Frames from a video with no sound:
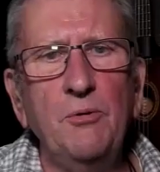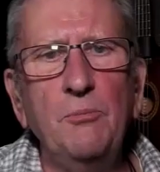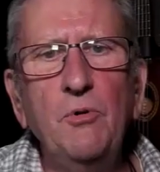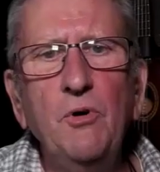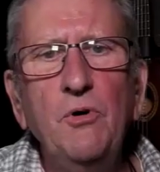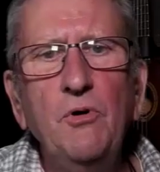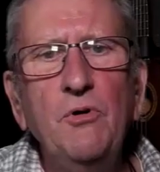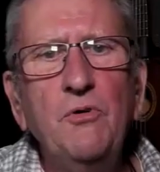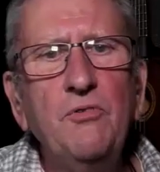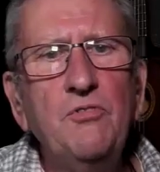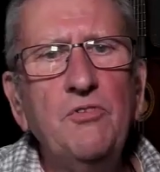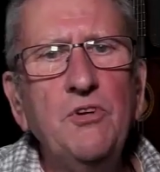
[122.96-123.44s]

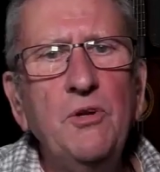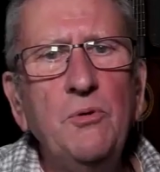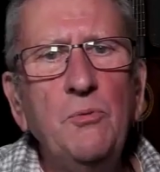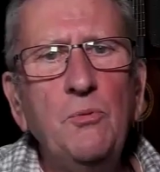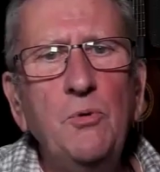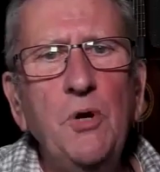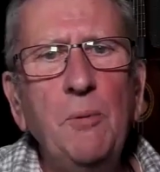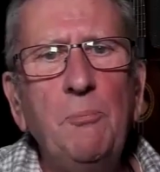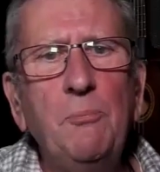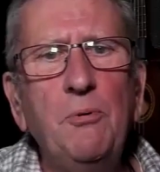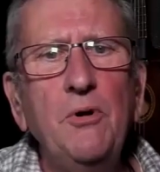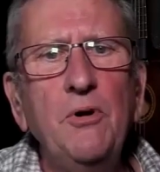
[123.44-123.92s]
moves in
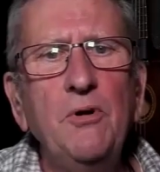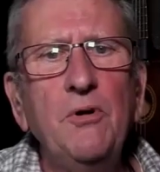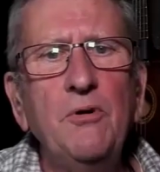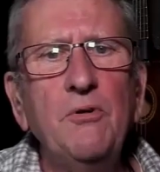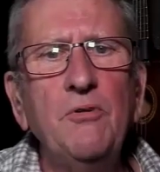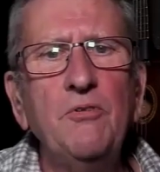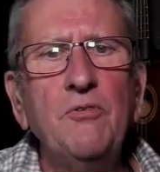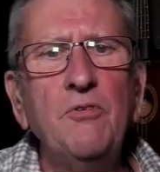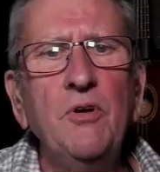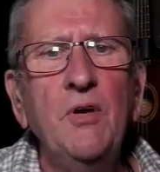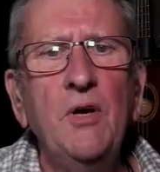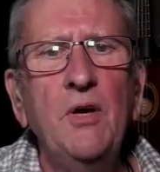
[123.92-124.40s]

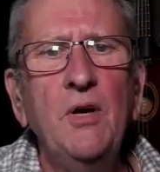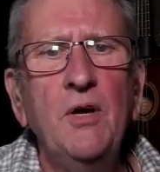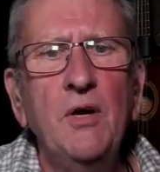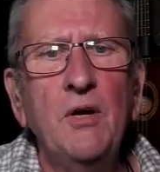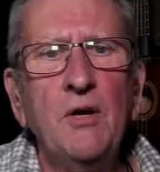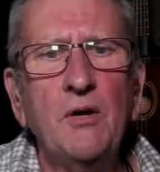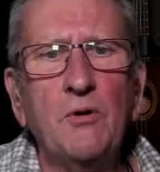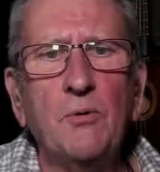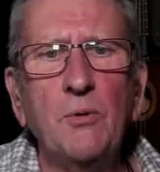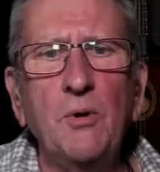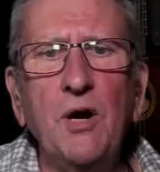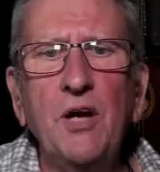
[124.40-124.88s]
ripples,
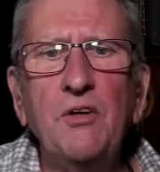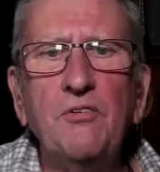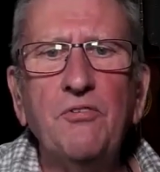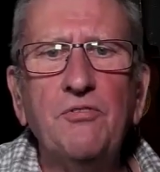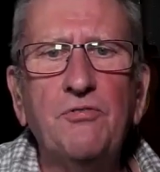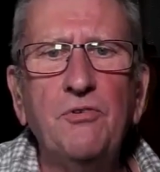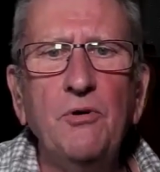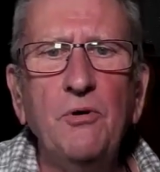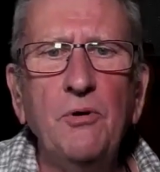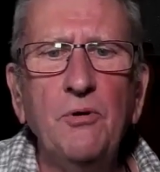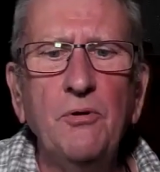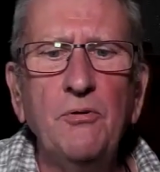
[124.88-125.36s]

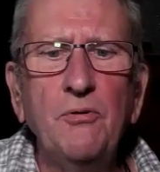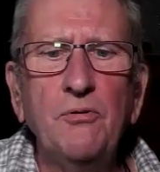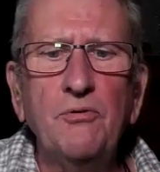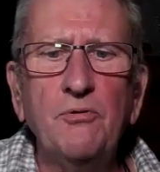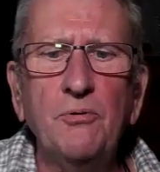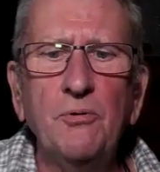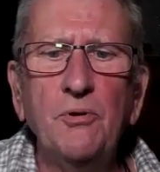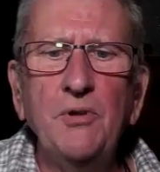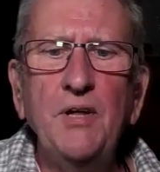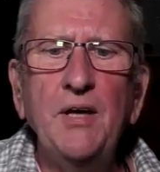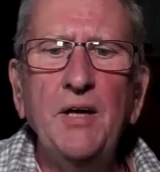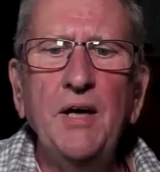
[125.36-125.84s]
graceful
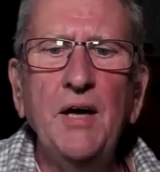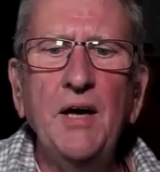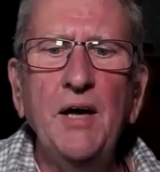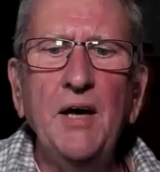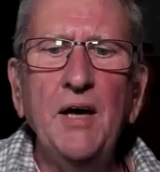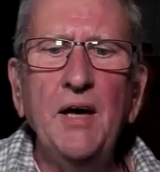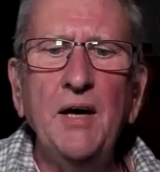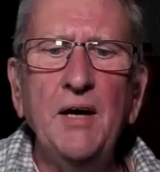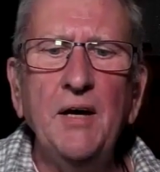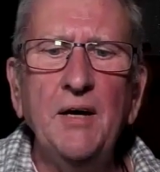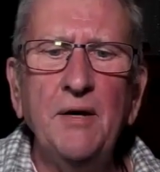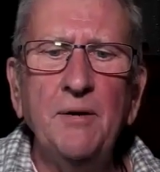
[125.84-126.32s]
through the
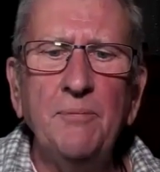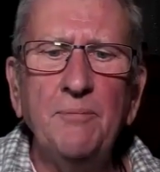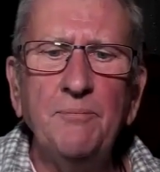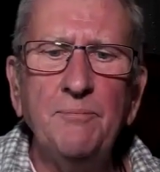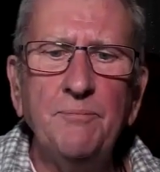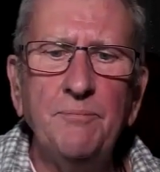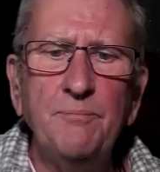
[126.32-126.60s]
air.